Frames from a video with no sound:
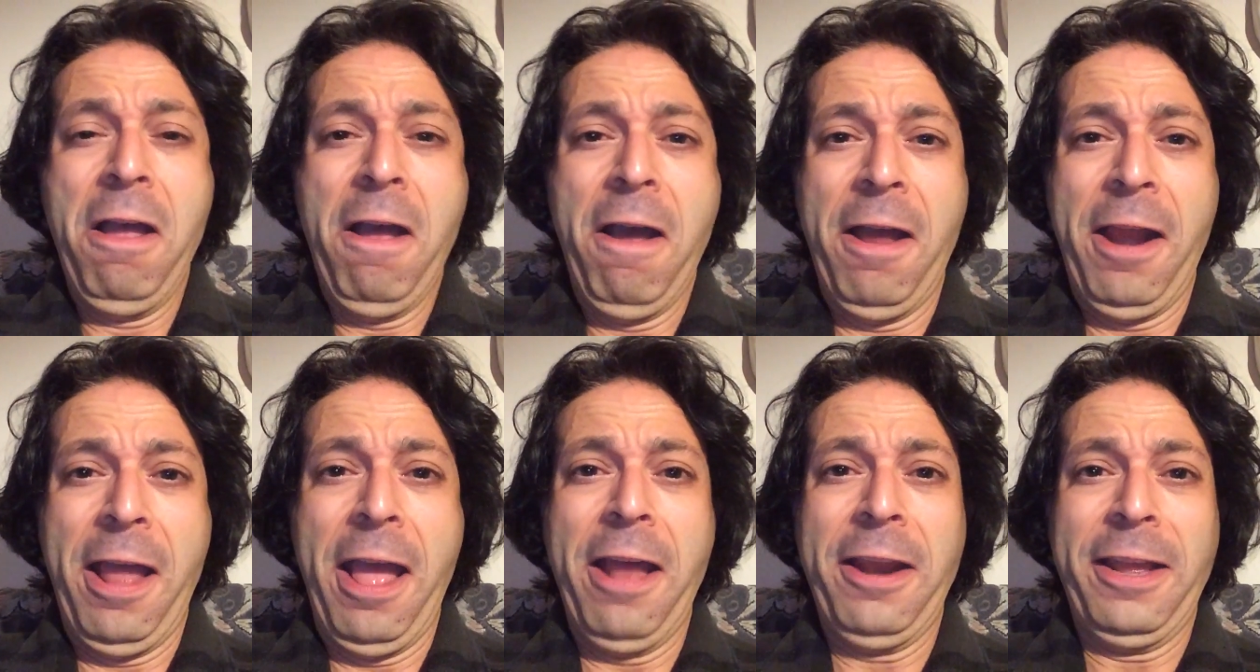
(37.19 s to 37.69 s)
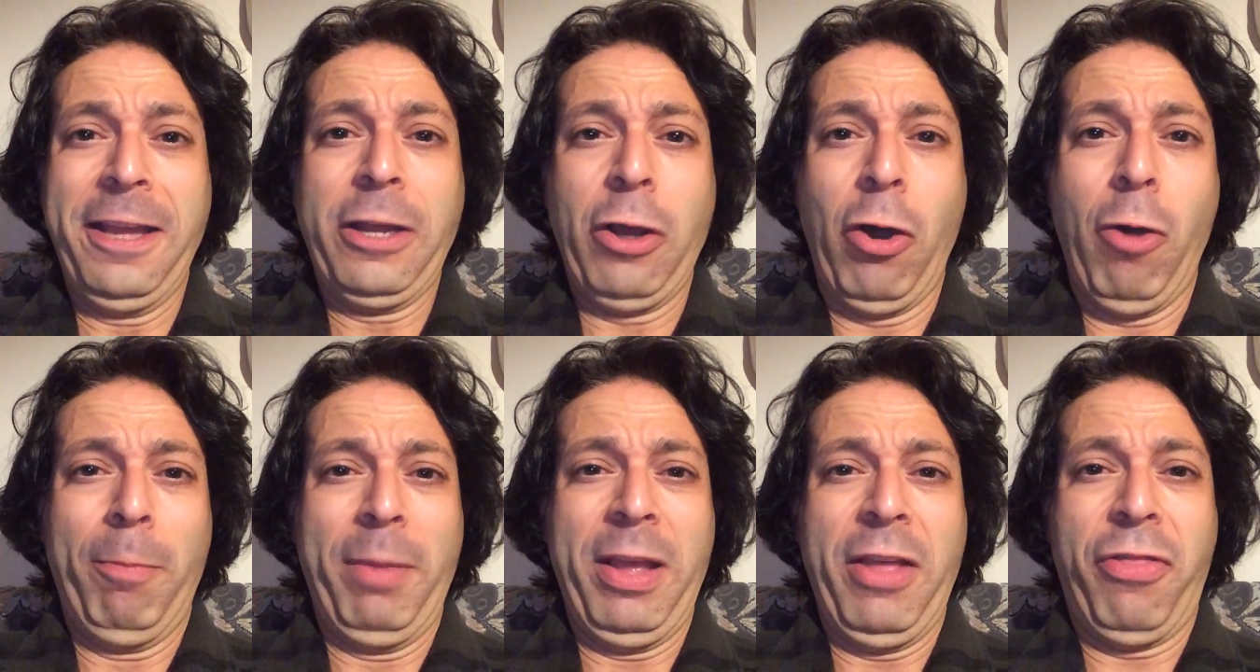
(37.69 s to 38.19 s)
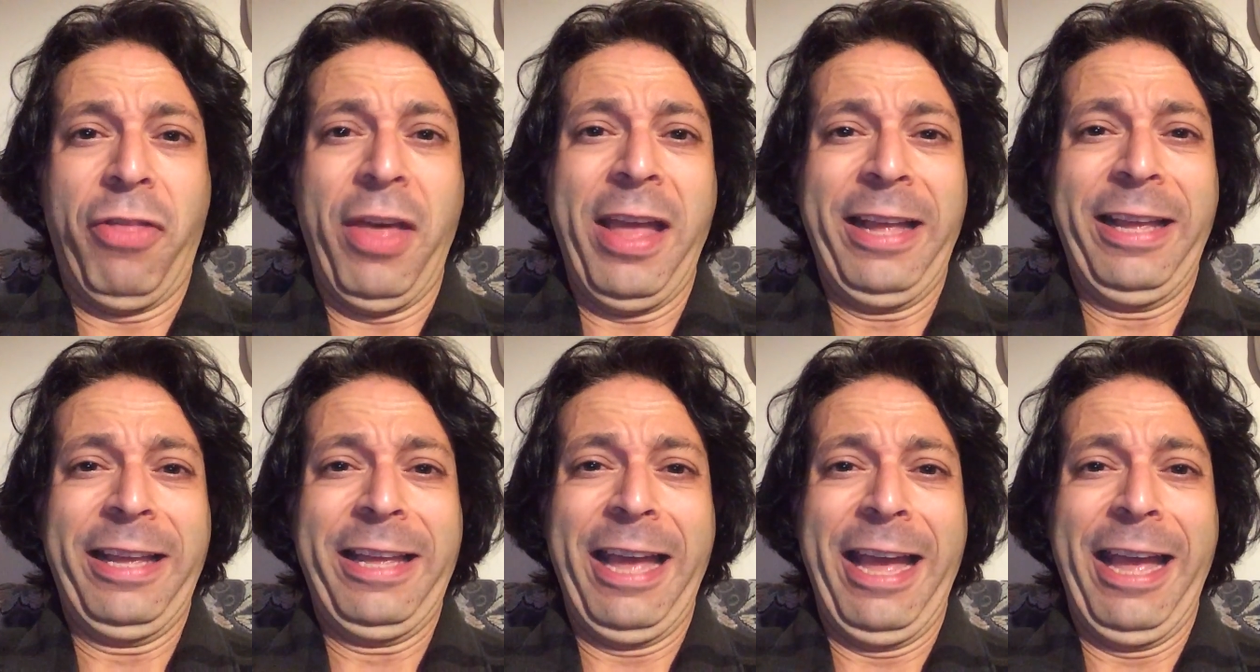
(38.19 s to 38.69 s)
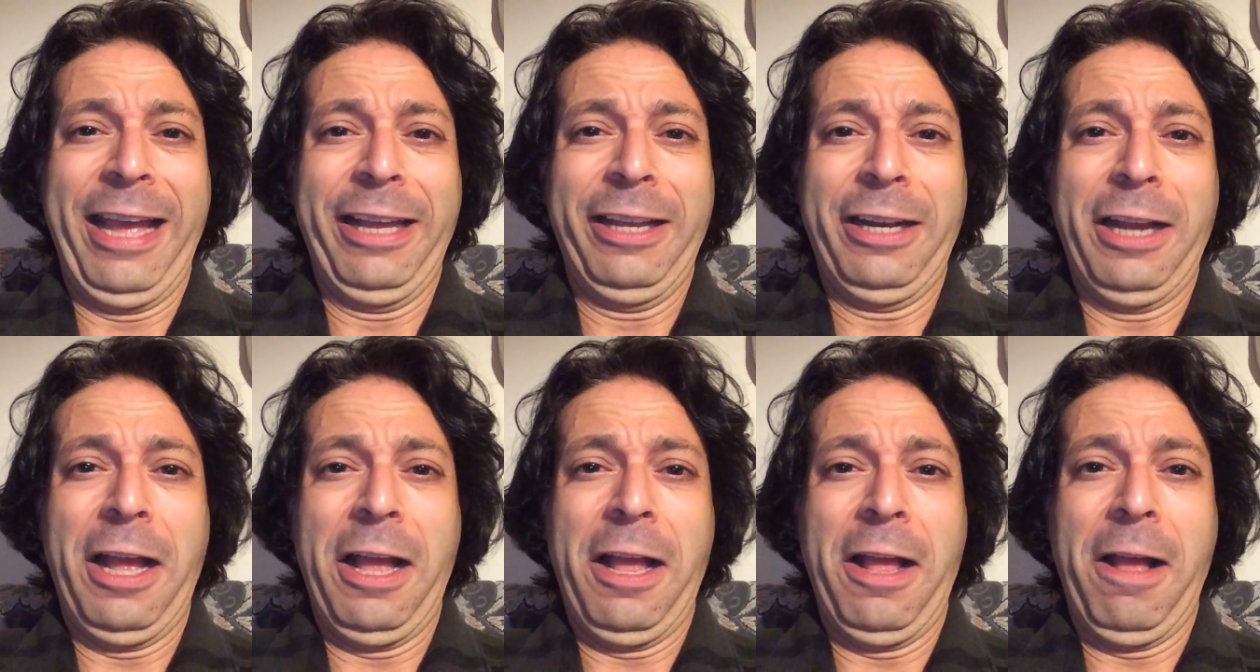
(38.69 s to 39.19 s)
And it got me thinking,
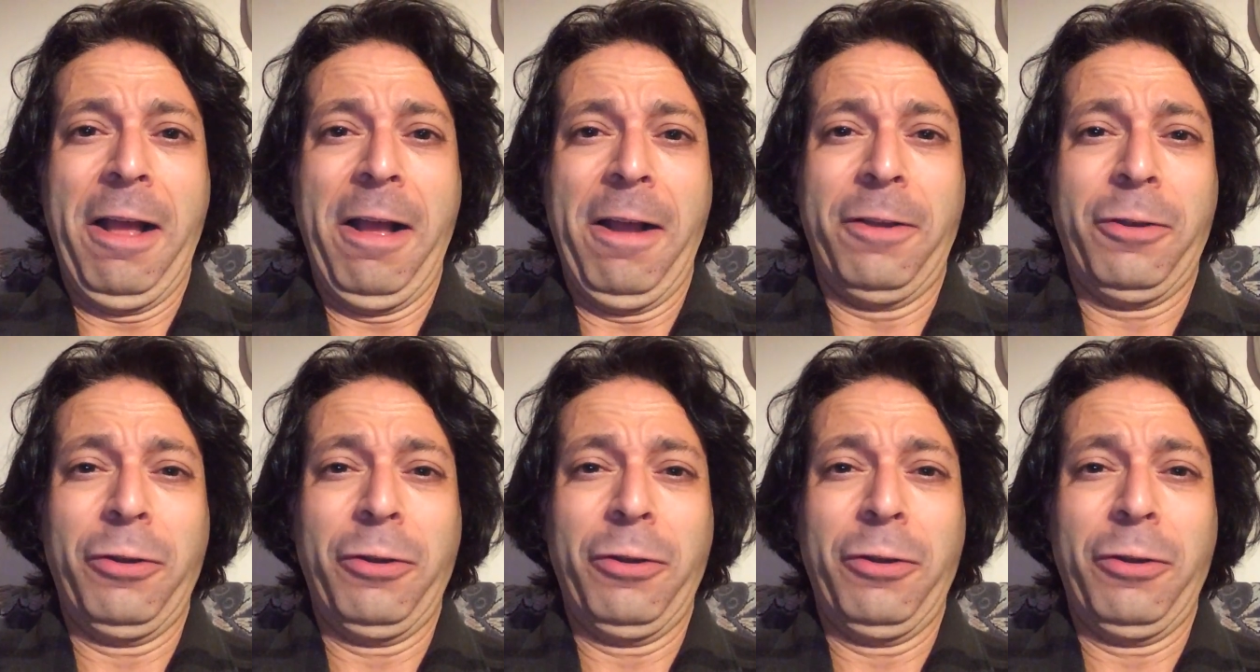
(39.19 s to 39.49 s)
and I